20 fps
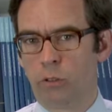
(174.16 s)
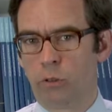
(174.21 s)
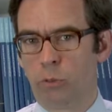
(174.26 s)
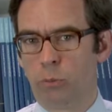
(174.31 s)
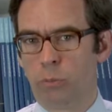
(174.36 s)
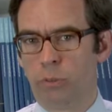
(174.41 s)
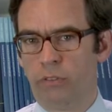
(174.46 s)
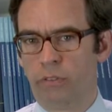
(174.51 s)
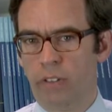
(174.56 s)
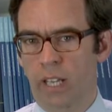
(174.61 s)
to
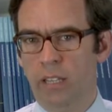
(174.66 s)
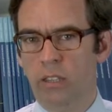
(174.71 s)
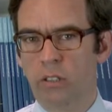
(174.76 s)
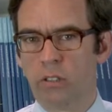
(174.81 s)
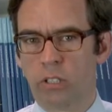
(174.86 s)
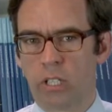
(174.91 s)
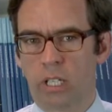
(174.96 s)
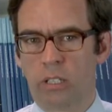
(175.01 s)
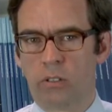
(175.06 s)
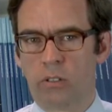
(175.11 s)
prevent the
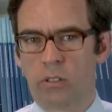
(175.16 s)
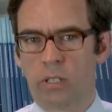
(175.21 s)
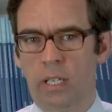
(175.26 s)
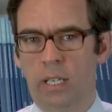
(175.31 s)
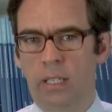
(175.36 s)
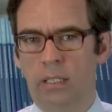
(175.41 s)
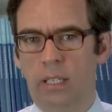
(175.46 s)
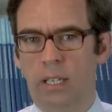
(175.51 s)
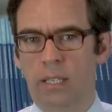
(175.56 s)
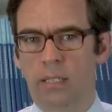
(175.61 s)

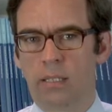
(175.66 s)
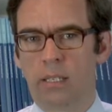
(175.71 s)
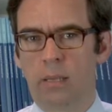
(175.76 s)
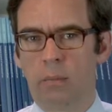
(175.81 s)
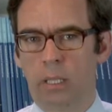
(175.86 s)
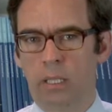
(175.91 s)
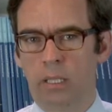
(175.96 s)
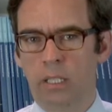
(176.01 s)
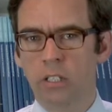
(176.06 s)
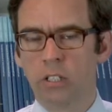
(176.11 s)
genocide at
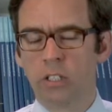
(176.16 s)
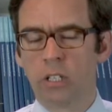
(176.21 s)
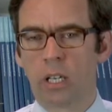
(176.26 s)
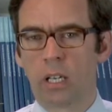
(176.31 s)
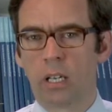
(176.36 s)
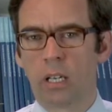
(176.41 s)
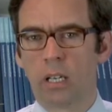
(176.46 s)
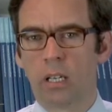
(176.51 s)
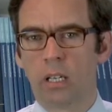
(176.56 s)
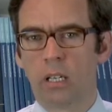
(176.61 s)

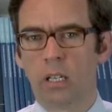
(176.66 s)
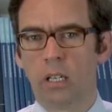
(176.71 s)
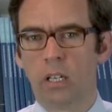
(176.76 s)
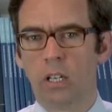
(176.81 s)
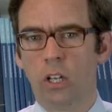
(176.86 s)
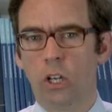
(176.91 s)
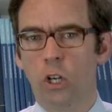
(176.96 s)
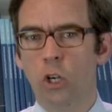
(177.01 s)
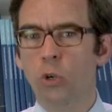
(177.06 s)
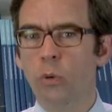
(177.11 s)
Srebrenica,
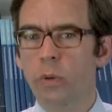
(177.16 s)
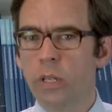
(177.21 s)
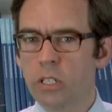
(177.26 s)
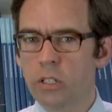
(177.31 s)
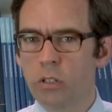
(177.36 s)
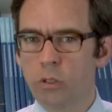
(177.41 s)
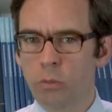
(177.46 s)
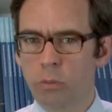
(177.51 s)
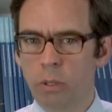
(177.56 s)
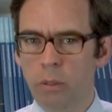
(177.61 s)
who
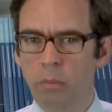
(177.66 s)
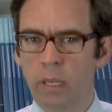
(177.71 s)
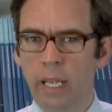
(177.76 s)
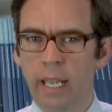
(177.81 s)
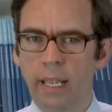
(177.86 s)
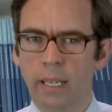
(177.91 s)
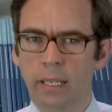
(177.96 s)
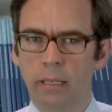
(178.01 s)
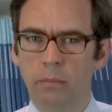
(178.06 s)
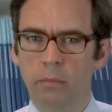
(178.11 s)
is to be
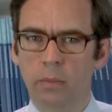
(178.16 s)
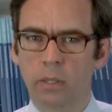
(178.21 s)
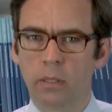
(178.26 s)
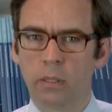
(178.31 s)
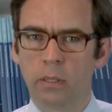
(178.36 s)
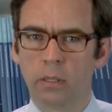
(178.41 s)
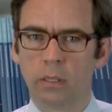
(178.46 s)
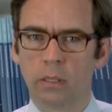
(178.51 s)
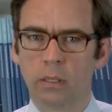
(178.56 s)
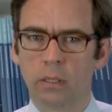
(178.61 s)
blamed?
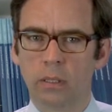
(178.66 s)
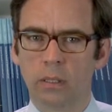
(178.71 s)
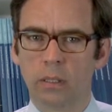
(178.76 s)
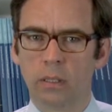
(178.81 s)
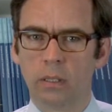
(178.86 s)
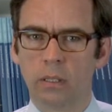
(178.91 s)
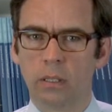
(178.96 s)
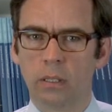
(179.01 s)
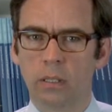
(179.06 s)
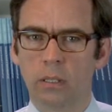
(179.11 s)

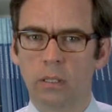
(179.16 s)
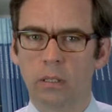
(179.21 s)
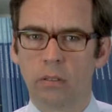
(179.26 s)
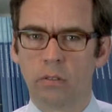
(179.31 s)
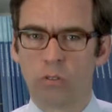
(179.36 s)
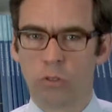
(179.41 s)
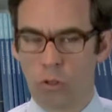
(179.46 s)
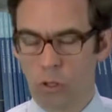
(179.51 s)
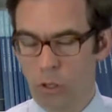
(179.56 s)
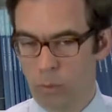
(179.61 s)

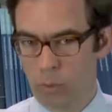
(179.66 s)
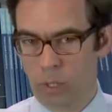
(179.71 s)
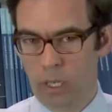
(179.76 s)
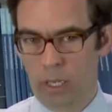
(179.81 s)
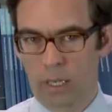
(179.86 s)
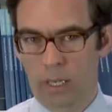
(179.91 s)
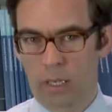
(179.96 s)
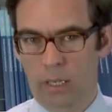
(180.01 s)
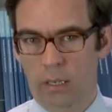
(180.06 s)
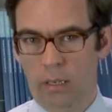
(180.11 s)

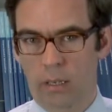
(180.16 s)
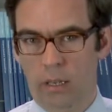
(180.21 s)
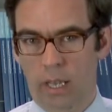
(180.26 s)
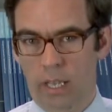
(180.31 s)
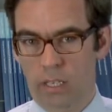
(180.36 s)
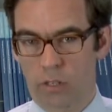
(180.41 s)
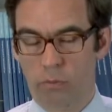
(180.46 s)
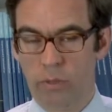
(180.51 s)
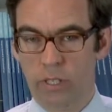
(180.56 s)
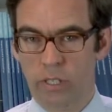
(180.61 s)
Serbia
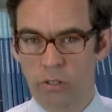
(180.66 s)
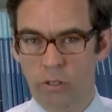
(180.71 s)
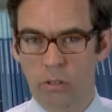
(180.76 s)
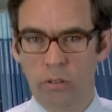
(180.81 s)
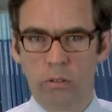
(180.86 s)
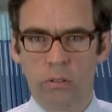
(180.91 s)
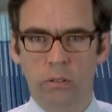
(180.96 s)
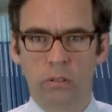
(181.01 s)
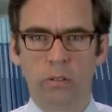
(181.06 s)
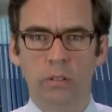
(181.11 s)
as we
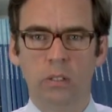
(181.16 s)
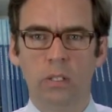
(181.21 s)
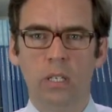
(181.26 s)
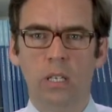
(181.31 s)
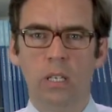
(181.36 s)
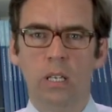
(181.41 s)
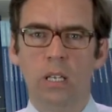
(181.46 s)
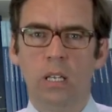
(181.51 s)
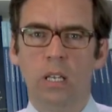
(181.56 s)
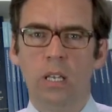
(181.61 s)
saw.
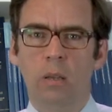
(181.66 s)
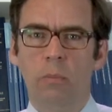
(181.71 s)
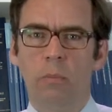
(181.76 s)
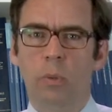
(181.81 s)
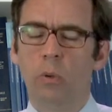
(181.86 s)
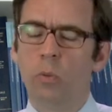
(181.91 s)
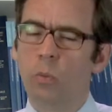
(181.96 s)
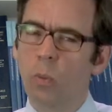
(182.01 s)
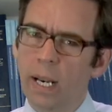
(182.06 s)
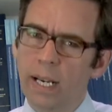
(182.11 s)

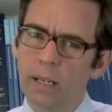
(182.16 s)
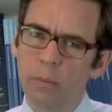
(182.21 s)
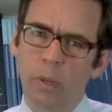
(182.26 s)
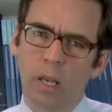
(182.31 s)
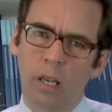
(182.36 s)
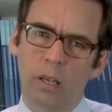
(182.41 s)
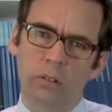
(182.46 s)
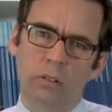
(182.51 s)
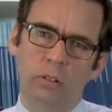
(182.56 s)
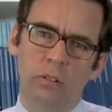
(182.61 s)
But what
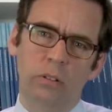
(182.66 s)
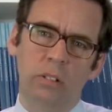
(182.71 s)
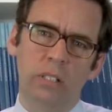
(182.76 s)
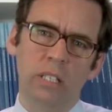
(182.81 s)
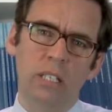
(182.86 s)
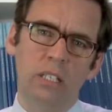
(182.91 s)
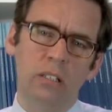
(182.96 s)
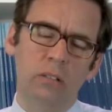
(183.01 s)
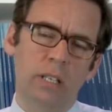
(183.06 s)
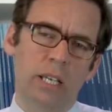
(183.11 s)
about the
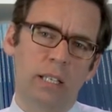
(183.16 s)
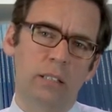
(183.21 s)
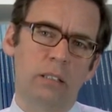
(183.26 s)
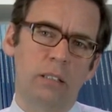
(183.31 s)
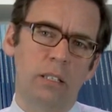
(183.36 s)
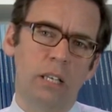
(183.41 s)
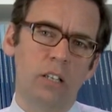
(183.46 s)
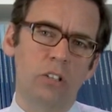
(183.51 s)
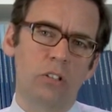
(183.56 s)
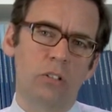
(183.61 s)
United
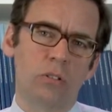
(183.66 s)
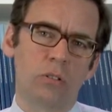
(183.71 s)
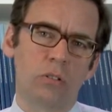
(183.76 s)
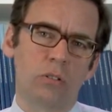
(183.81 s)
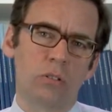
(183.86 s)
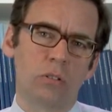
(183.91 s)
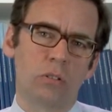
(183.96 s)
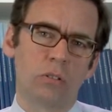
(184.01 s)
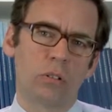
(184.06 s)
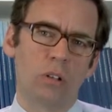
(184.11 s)

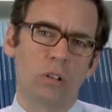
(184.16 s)
Nations